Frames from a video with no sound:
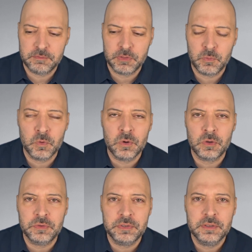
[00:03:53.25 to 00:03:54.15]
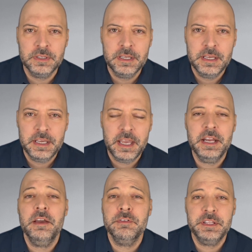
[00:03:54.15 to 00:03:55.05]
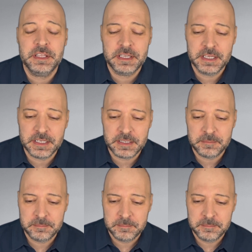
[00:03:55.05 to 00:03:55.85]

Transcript: of the world and everything in it,